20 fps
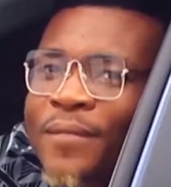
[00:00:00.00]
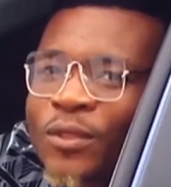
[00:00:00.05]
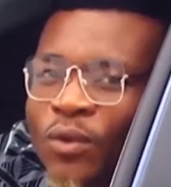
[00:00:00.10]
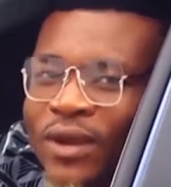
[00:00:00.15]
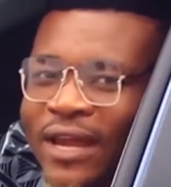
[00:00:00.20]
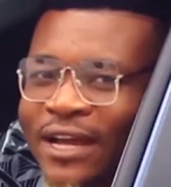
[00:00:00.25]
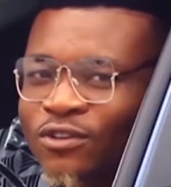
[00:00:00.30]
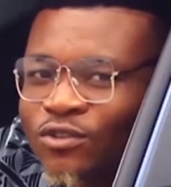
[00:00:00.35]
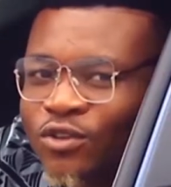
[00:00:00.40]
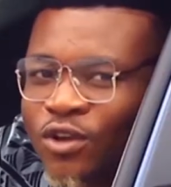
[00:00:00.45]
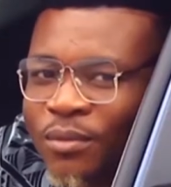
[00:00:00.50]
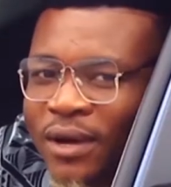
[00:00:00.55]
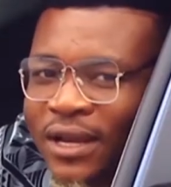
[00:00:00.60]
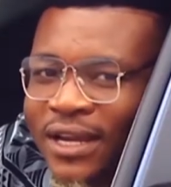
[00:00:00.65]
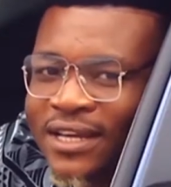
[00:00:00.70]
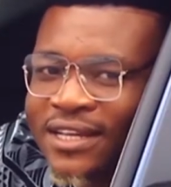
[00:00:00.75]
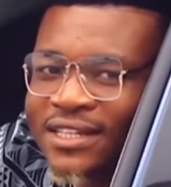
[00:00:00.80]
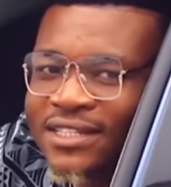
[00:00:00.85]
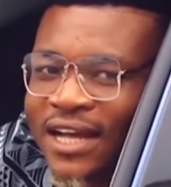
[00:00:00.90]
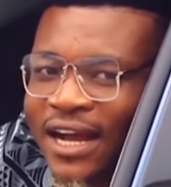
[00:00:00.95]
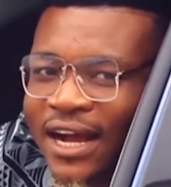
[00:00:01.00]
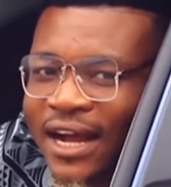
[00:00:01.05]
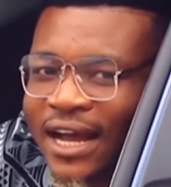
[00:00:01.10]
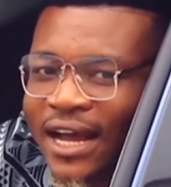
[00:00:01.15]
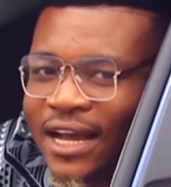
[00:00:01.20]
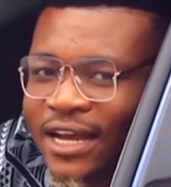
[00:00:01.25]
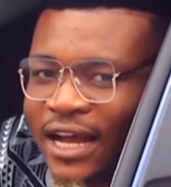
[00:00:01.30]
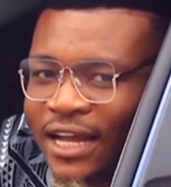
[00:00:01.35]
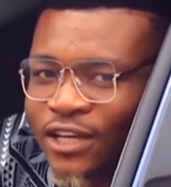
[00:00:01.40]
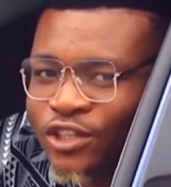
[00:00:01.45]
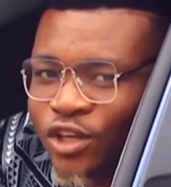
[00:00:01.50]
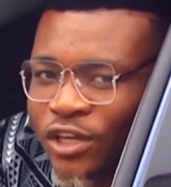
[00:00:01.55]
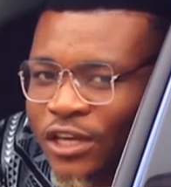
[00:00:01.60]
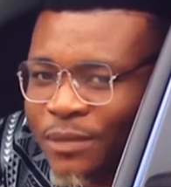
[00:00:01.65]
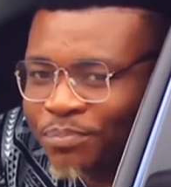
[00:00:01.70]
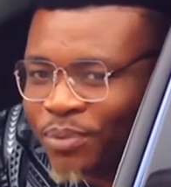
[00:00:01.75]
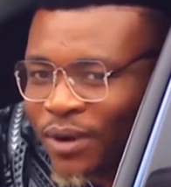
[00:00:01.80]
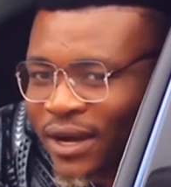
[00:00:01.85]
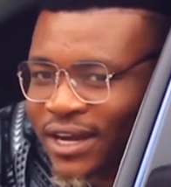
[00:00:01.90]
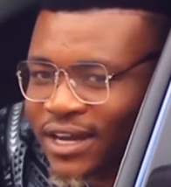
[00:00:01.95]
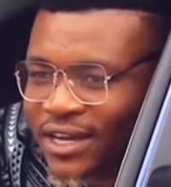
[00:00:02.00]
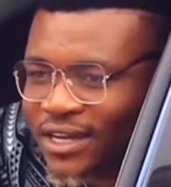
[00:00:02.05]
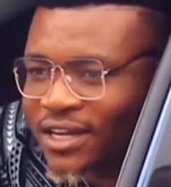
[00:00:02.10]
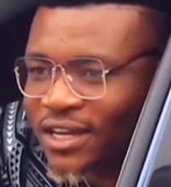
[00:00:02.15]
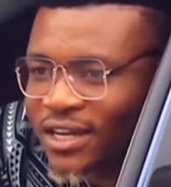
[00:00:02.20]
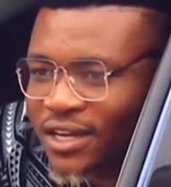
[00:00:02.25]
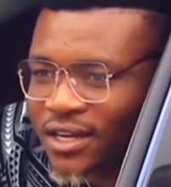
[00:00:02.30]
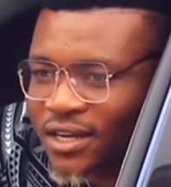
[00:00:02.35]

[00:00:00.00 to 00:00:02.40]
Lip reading: what I do normally is I usually park it